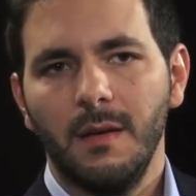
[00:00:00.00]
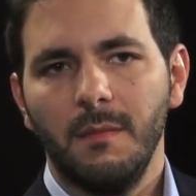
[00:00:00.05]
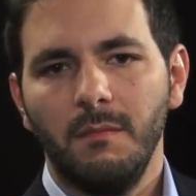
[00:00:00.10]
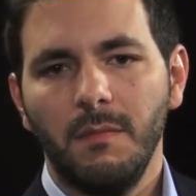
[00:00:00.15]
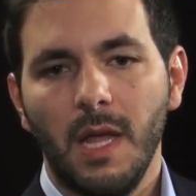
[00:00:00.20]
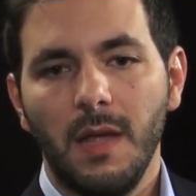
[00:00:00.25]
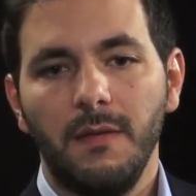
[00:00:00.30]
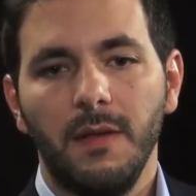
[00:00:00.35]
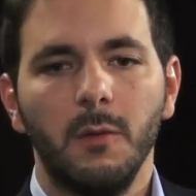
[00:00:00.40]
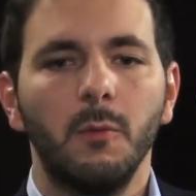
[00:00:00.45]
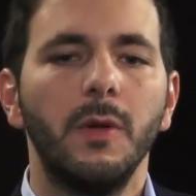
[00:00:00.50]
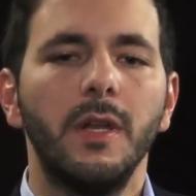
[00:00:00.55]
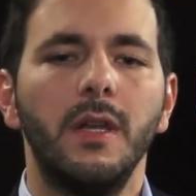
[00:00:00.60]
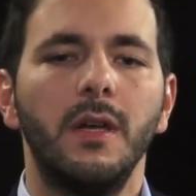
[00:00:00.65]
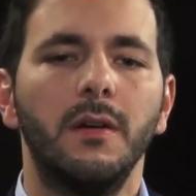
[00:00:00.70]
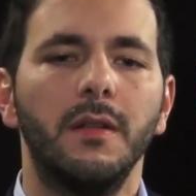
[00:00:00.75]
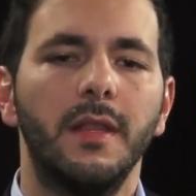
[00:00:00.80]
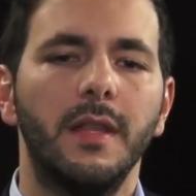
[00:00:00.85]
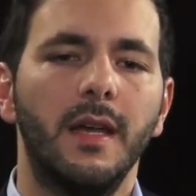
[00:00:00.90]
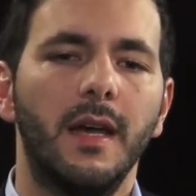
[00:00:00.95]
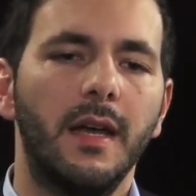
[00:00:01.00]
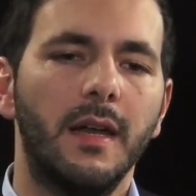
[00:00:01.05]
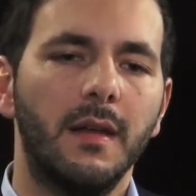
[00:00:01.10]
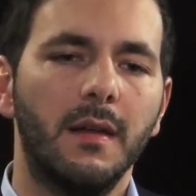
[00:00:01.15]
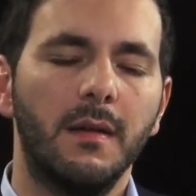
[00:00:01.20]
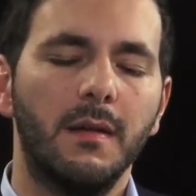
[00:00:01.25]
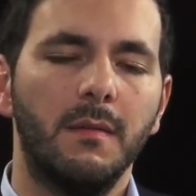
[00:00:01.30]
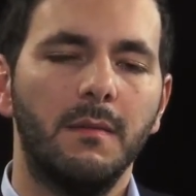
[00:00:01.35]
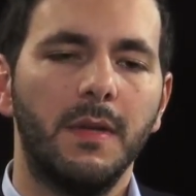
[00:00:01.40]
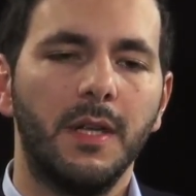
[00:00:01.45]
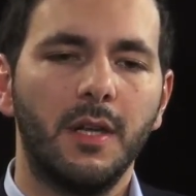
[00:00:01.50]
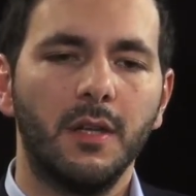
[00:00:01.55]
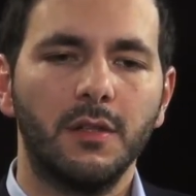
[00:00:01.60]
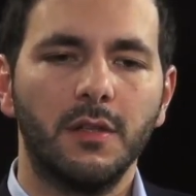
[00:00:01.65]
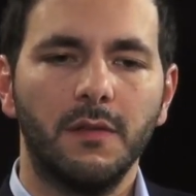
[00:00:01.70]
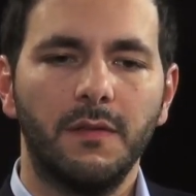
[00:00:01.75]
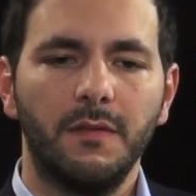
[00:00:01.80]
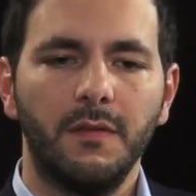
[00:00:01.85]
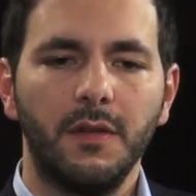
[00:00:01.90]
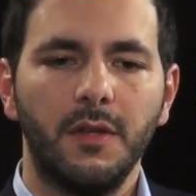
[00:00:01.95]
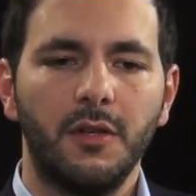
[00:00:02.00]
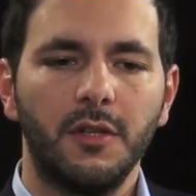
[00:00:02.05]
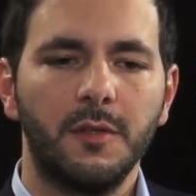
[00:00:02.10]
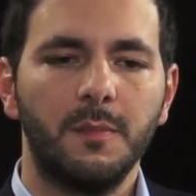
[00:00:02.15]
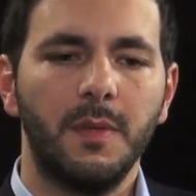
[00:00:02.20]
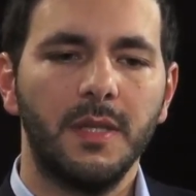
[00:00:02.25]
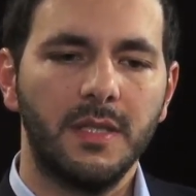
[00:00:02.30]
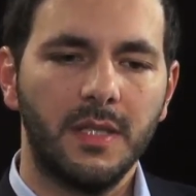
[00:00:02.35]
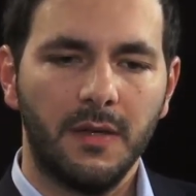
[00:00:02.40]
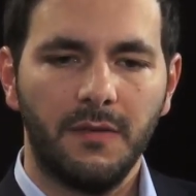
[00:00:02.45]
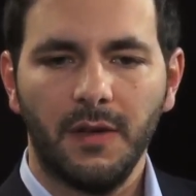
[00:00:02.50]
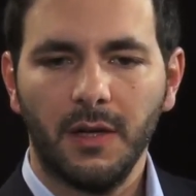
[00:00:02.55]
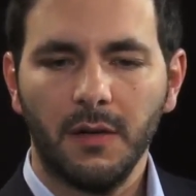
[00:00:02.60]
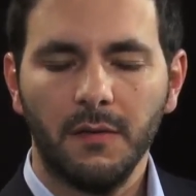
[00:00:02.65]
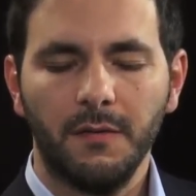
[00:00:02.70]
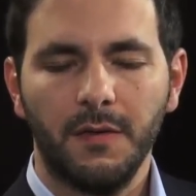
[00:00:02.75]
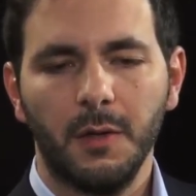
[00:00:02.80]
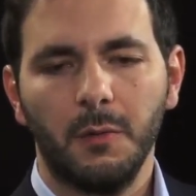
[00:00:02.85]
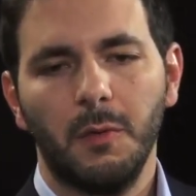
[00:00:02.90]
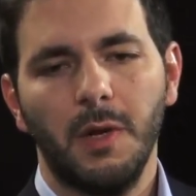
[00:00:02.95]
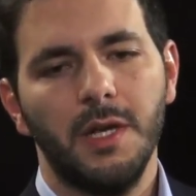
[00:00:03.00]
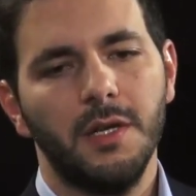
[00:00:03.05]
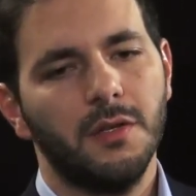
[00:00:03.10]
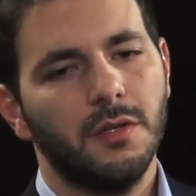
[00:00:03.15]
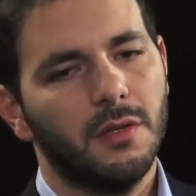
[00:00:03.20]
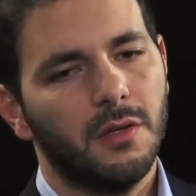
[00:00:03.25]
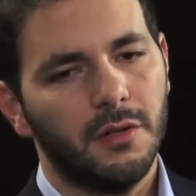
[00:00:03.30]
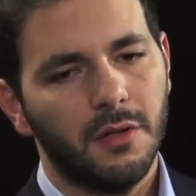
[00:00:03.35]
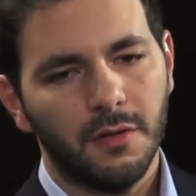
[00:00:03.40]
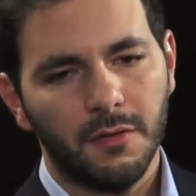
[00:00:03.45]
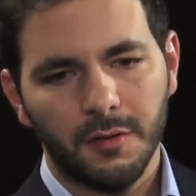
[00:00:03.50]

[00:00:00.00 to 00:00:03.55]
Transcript: Maybe we know that because of your specific configuration or your